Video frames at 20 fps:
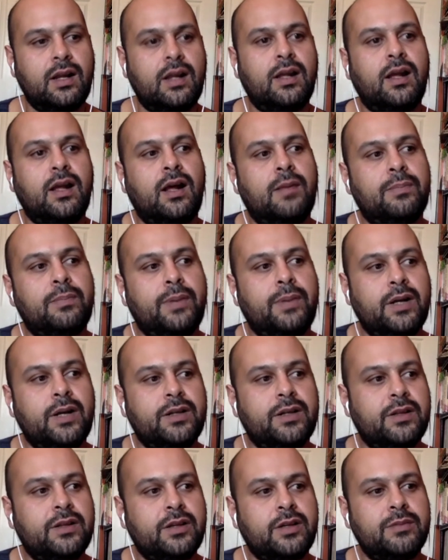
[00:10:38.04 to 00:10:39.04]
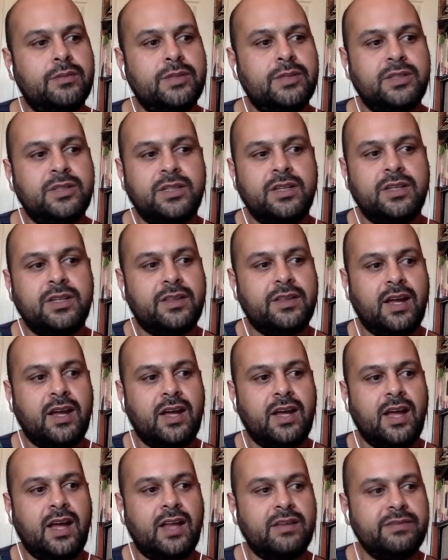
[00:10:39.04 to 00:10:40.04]
a part of the community that
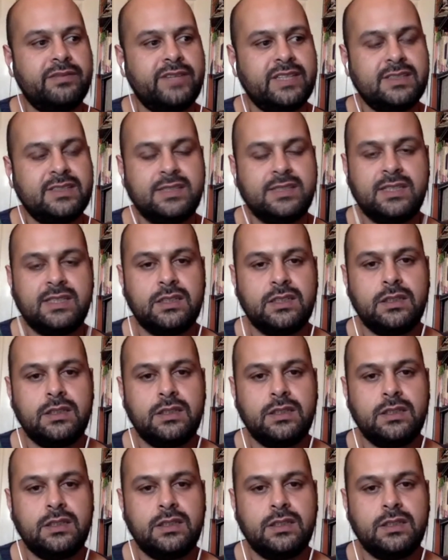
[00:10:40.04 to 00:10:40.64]
elevates it